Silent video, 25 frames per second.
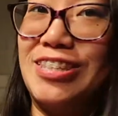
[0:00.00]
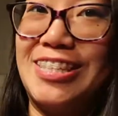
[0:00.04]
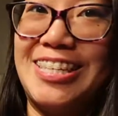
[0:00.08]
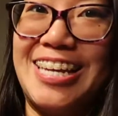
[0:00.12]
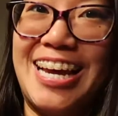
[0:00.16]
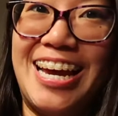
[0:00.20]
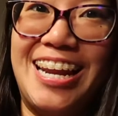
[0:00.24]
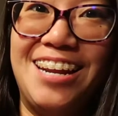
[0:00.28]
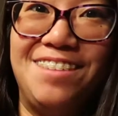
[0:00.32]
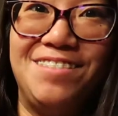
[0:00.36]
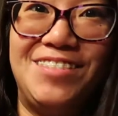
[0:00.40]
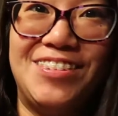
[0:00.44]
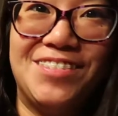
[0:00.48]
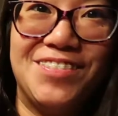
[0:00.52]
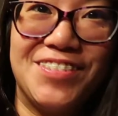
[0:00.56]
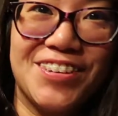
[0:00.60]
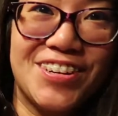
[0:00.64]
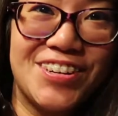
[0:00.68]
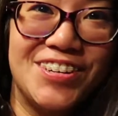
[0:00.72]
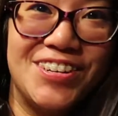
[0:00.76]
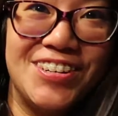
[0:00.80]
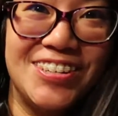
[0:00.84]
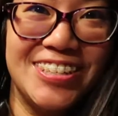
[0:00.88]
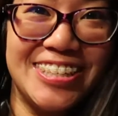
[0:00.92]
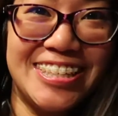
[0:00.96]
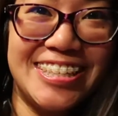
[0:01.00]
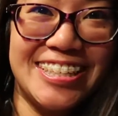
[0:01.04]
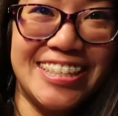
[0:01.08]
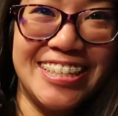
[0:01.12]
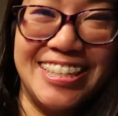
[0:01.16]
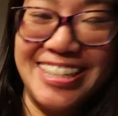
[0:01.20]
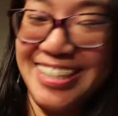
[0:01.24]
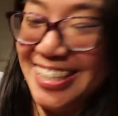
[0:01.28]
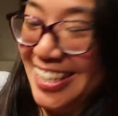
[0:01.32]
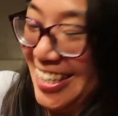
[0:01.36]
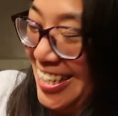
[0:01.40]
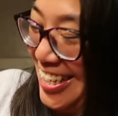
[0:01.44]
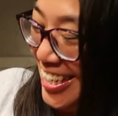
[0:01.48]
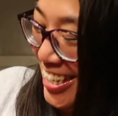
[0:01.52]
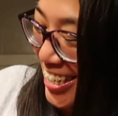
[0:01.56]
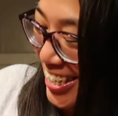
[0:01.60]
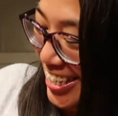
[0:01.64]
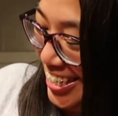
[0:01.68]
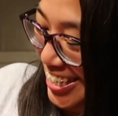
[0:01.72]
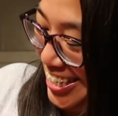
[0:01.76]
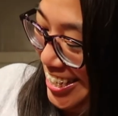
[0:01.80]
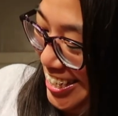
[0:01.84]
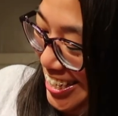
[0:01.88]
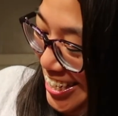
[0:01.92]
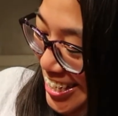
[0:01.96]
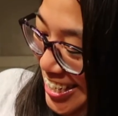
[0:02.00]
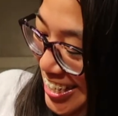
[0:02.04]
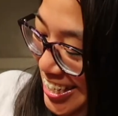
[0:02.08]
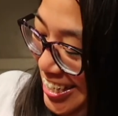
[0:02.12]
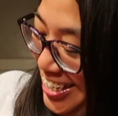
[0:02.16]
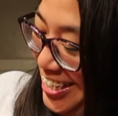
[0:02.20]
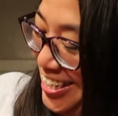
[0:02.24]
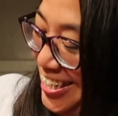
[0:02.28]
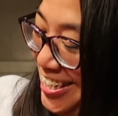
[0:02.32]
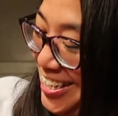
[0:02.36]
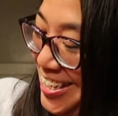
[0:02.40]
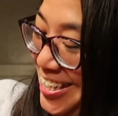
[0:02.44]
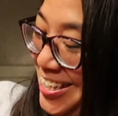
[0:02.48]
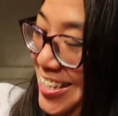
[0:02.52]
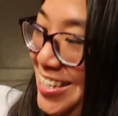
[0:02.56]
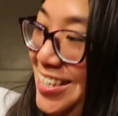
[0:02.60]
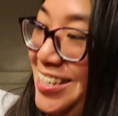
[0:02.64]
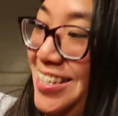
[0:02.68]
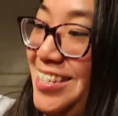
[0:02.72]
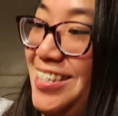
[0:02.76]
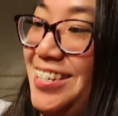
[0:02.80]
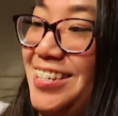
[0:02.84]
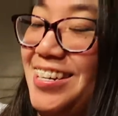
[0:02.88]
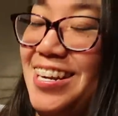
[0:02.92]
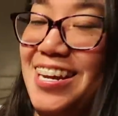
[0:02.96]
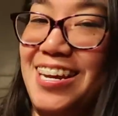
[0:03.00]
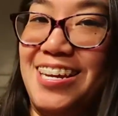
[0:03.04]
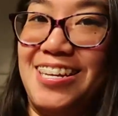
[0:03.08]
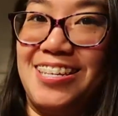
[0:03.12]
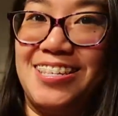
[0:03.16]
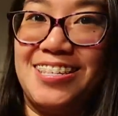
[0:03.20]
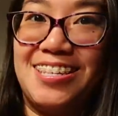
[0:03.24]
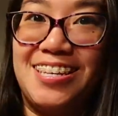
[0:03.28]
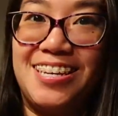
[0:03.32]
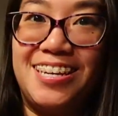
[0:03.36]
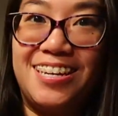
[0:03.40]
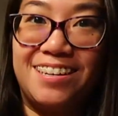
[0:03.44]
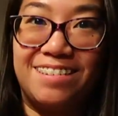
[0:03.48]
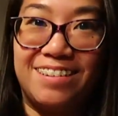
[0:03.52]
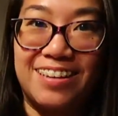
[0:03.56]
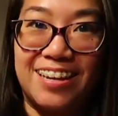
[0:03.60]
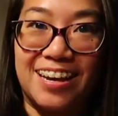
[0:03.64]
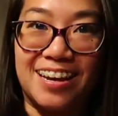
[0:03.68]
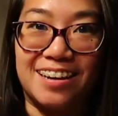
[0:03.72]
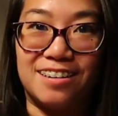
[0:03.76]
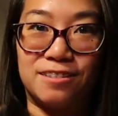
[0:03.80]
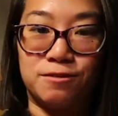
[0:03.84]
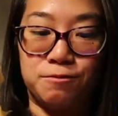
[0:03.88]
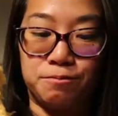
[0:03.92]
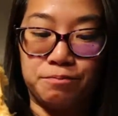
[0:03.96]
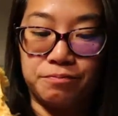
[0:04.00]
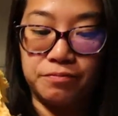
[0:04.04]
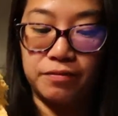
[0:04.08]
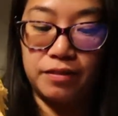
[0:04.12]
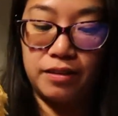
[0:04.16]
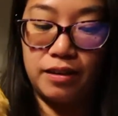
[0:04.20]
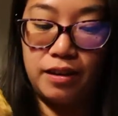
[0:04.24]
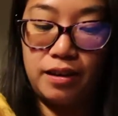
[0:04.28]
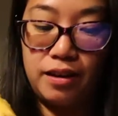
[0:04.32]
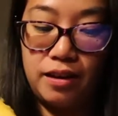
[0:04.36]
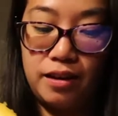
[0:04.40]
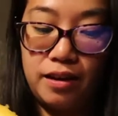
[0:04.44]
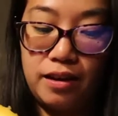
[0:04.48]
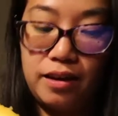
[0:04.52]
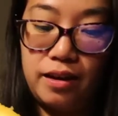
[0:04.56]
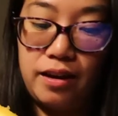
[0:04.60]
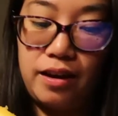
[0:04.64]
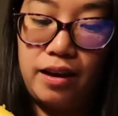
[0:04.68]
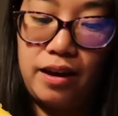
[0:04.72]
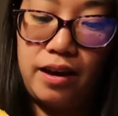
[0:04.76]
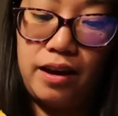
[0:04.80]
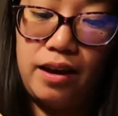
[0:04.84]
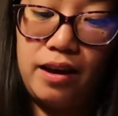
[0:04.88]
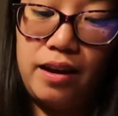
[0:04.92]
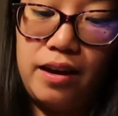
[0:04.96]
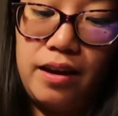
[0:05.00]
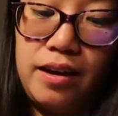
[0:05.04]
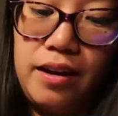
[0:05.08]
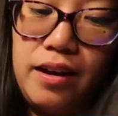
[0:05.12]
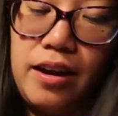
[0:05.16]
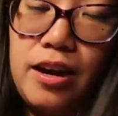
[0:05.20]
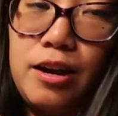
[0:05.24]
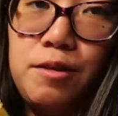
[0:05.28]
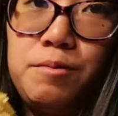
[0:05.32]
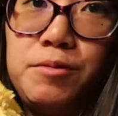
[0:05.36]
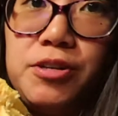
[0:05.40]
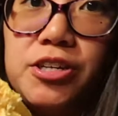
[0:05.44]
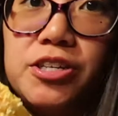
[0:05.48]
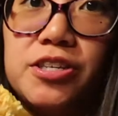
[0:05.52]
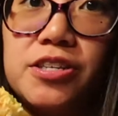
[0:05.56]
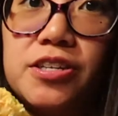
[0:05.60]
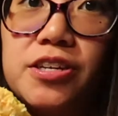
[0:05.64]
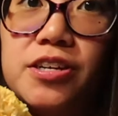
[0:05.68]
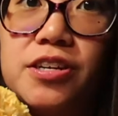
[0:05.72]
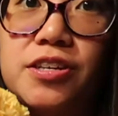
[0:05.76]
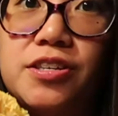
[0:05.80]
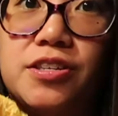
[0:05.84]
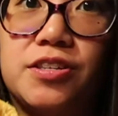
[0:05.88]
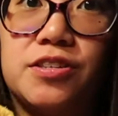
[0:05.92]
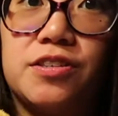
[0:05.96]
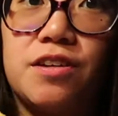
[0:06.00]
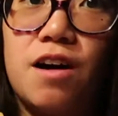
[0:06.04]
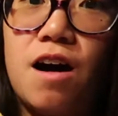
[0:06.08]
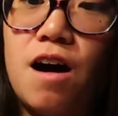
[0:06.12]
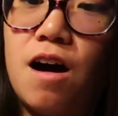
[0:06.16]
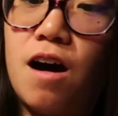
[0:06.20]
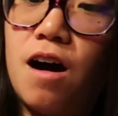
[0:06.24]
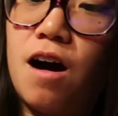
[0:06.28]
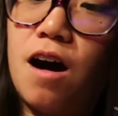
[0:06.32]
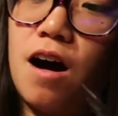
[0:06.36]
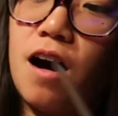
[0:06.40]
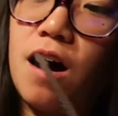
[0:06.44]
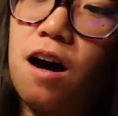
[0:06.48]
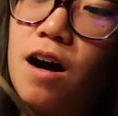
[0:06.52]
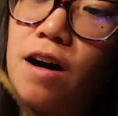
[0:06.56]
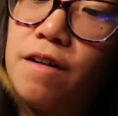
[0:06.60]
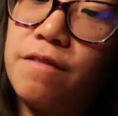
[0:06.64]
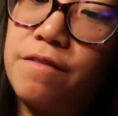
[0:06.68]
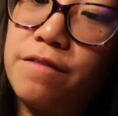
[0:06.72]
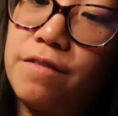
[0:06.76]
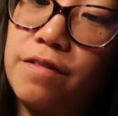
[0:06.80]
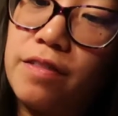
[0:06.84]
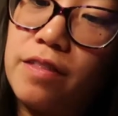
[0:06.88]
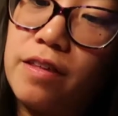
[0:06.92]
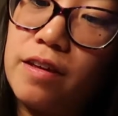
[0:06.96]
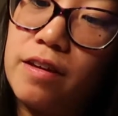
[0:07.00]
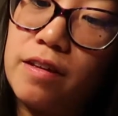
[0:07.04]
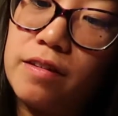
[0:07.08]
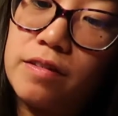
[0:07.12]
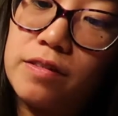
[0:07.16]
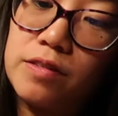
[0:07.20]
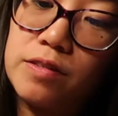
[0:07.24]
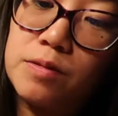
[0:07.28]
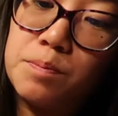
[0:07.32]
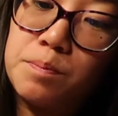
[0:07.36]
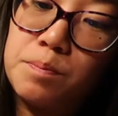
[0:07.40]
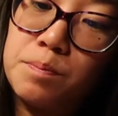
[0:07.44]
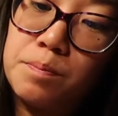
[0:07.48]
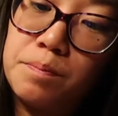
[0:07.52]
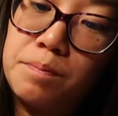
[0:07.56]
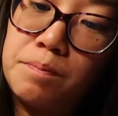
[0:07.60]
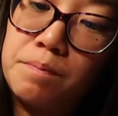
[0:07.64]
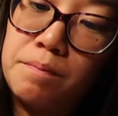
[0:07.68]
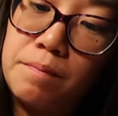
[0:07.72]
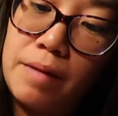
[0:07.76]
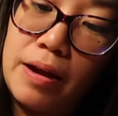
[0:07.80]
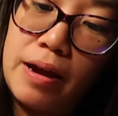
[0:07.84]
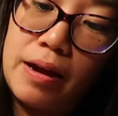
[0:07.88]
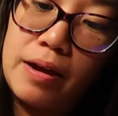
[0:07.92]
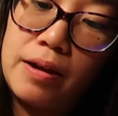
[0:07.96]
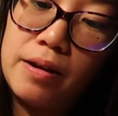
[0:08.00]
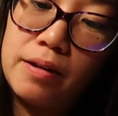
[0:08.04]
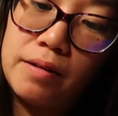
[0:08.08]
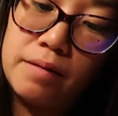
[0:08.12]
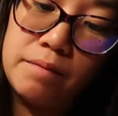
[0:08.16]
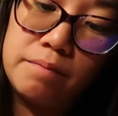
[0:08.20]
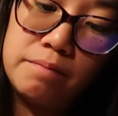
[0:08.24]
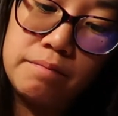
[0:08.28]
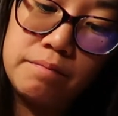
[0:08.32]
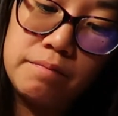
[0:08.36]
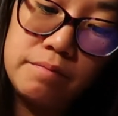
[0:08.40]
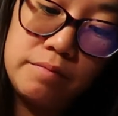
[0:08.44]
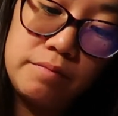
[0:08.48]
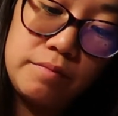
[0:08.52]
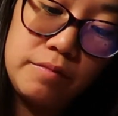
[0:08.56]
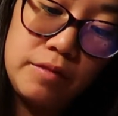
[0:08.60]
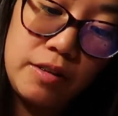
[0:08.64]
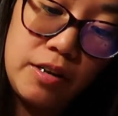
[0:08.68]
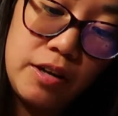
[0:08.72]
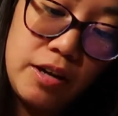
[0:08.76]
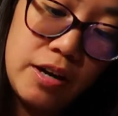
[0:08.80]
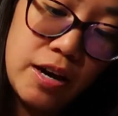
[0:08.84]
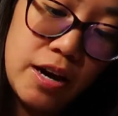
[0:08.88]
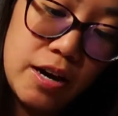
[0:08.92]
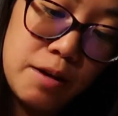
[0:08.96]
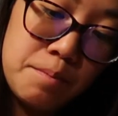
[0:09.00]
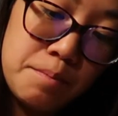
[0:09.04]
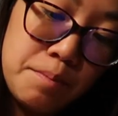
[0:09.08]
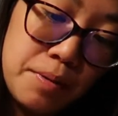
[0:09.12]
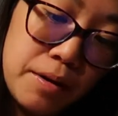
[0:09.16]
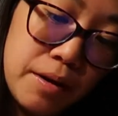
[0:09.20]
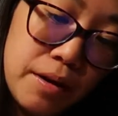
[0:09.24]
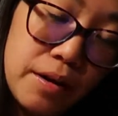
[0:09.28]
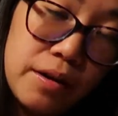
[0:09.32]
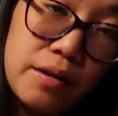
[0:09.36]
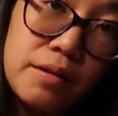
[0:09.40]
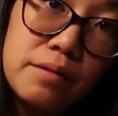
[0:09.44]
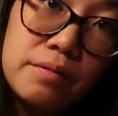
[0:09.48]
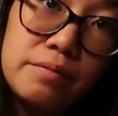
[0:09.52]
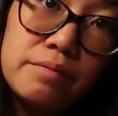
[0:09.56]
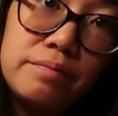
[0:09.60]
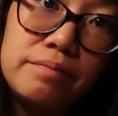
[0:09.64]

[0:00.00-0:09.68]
Kind of difficult. Oh, nice, here we go. And I'm just gonna saw off this main gut part.